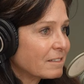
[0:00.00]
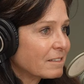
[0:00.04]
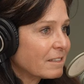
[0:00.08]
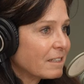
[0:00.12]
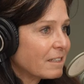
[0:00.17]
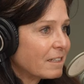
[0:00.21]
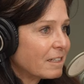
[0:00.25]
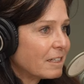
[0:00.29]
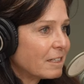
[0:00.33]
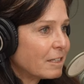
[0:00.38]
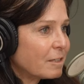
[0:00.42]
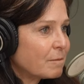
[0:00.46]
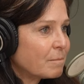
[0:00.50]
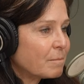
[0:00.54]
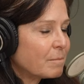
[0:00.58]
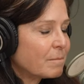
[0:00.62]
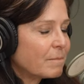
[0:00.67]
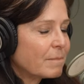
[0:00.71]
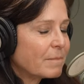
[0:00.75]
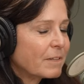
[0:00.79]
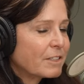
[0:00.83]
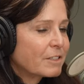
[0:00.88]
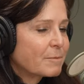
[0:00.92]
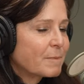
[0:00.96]

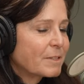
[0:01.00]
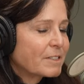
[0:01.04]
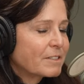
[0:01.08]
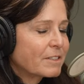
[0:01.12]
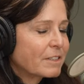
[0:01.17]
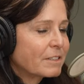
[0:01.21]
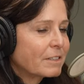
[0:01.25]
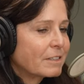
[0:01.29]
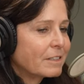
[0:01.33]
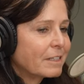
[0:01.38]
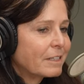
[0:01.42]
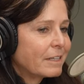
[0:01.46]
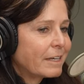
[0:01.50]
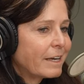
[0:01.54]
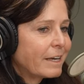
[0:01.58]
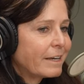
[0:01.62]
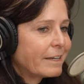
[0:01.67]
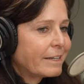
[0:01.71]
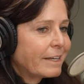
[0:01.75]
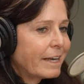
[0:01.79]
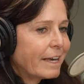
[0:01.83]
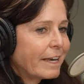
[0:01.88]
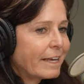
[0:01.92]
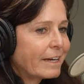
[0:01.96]
Um, it's basically
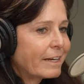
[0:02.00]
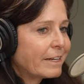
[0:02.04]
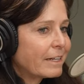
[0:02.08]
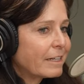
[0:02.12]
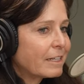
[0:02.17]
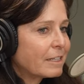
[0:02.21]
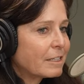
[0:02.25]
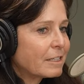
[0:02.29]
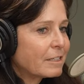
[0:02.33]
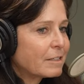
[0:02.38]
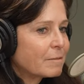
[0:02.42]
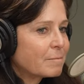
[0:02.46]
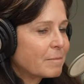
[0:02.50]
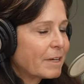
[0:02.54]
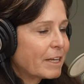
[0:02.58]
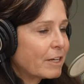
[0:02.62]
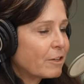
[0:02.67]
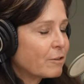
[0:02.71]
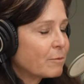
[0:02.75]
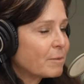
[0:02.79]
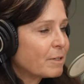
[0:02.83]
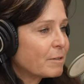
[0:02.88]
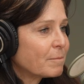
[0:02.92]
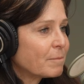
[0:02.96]
a candidate
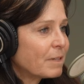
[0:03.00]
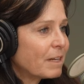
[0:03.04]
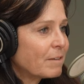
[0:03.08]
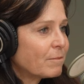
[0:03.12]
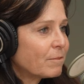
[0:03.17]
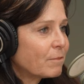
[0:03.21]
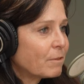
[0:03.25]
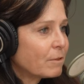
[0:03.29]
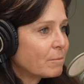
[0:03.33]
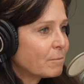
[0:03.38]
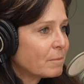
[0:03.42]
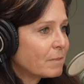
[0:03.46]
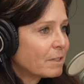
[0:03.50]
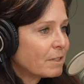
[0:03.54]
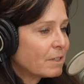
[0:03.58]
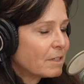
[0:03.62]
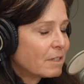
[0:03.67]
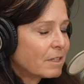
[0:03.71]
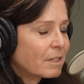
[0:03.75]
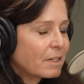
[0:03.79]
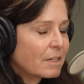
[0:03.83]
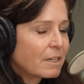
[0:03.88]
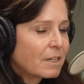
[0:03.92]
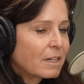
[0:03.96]
management platform.
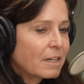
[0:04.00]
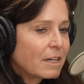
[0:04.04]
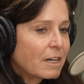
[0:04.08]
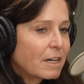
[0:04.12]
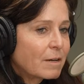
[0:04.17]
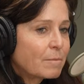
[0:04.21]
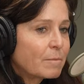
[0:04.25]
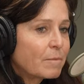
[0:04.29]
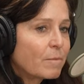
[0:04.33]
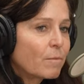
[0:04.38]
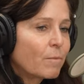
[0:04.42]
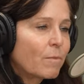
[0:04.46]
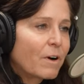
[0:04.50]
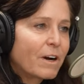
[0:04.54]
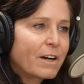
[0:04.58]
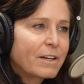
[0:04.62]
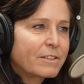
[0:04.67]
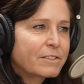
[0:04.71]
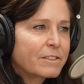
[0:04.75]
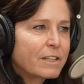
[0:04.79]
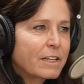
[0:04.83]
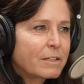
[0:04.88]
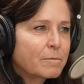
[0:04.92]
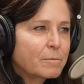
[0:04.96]
Yeah. Um, why
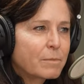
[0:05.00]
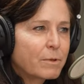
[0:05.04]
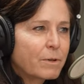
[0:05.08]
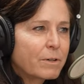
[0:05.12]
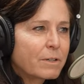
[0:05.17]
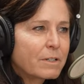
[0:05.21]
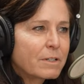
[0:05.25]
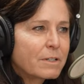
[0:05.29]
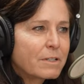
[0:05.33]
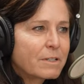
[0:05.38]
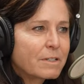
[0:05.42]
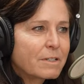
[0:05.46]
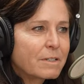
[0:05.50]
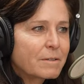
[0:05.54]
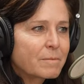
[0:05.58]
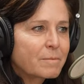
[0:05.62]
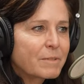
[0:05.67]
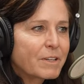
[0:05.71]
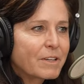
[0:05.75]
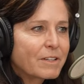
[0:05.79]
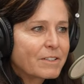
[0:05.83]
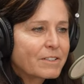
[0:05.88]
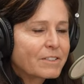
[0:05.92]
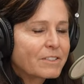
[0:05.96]
is that important?
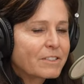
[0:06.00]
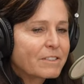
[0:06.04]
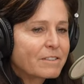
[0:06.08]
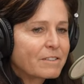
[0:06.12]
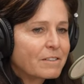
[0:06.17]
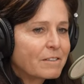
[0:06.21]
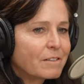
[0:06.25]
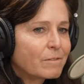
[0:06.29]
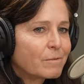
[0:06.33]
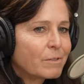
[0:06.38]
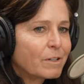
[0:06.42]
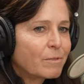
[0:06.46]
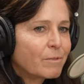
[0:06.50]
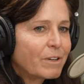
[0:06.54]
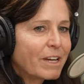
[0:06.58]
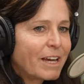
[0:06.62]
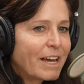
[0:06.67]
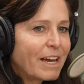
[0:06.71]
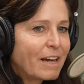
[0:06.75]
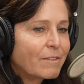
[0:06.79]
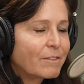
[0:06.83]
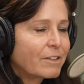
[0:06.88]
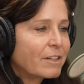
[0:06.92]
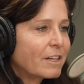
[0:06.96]
Because what we
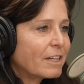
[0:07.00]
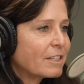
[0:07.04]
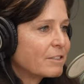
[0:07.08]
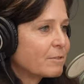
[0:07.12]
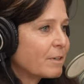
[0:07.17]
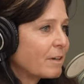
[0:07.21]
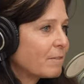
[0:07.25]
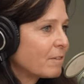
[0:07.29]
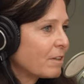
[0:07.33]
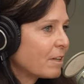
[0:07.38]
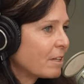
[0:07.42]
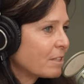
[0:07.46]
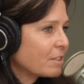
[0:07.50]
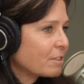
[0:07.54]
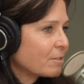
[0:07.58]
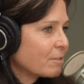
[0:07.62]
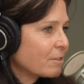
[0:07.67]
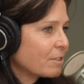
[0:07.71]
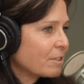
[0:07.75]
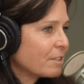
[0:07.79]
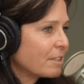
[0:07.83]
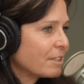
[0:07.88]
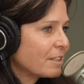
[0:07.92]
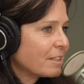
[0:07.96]
have today is we have a lot of
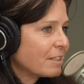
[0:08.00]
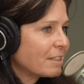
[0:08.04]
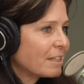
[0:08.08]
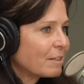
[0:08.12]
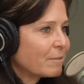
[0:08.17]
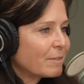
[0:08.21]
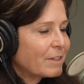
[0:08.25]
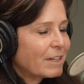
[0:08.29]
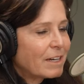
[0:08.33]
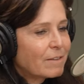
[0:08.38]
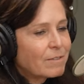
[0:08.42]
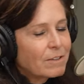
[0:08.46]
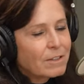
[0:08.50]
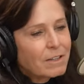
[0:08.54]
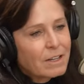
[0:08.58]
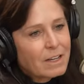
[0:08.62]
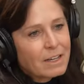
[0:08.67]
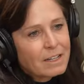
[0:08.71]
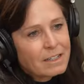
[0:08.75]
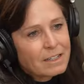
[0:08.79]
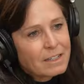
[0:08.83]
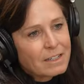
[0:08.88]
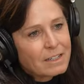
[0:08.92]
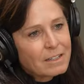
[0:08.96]
sourcing and we have a
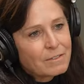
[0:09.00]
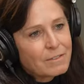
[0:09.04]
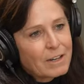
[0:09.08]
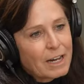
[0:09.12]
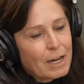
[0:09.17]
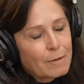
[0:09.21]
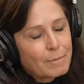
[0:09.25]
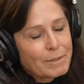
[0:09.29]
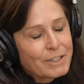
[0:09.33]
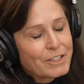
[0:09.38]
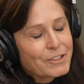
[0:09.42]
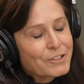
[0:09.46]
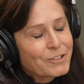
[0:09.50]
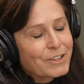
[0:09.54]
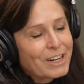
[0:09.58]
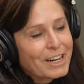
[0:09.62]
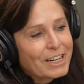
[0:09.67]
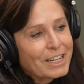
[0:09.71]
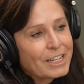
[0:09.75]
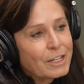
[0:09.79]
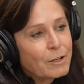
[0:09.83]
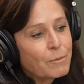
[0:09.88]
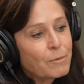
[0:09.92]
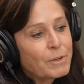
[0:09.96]
lot of applicant
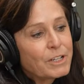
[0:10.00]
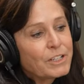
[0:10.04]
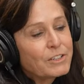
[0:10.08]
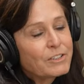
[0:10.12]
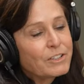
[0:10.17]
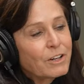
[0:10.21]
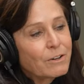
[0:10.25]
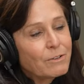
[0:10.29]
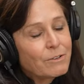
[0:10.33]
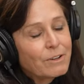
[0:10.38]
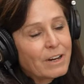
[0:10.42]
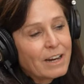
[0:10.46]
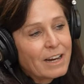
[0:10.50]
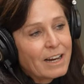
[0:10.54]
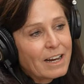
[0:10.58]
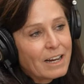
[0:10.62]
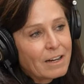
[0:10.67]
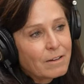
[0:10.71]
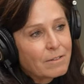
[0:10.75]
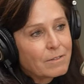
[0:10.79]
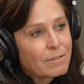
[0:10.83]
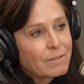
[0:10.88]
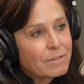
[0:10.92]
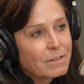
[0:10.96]
tracking. We don't
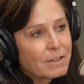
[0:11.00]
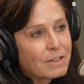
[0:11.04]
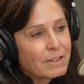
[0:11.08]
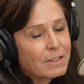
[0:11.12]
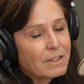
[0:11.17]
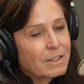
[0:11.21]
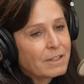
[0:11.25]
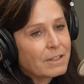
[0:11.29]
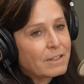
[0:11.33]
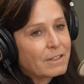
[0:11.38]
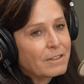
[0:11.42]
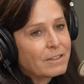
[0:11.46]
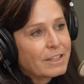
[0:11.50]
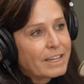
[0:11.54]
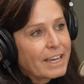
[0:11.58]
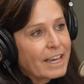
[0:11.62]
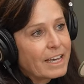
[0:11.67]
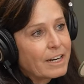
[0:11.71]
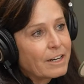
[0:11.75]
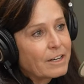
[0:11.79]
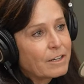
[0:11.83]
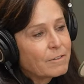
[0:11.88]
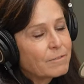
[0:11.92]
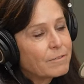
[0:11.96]
have the
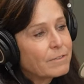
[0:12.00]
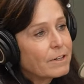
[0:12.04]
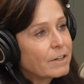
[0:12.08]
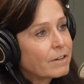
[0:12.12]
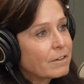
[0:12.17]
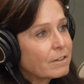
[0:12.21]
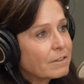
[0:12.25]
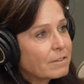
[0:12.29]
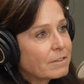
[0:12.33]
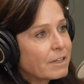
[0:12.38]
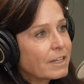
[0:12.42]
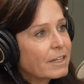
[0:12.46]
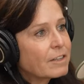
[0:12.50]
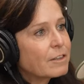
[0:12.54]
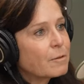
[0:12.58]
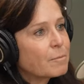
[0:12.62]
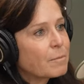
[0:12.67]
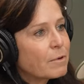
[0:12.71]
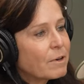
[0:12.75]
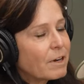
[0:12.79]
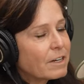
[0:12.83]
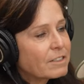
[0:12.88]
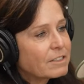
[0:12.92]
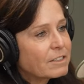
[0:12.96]
candidate funnel, like the
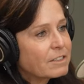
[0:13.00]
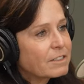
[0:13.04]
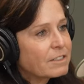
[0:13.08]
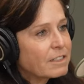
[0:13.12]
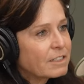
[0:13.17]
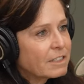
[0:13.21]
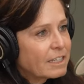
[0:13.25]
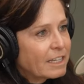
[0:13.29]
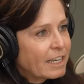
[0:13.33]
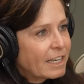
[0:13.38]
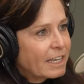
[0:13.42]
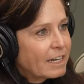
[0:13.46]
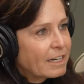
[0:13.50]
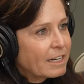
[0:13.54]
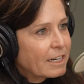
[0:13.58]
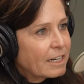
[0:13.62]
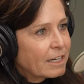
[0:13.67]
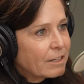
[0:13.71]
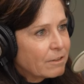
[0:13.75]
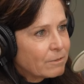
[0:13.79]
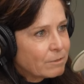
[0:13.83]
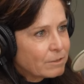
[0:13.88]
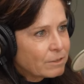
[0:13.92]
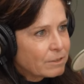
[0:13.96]
process that the
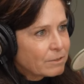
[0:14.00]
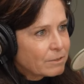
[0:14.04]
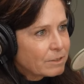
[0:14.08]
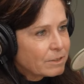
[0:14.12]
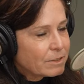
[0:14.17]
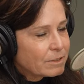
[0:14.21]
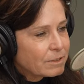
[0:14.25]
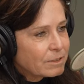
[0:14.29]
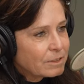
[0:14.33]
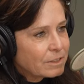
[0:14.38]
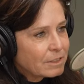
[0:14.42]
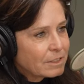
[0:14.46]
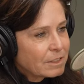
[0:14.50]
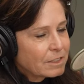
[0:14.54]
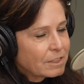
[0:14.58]
candidate goes through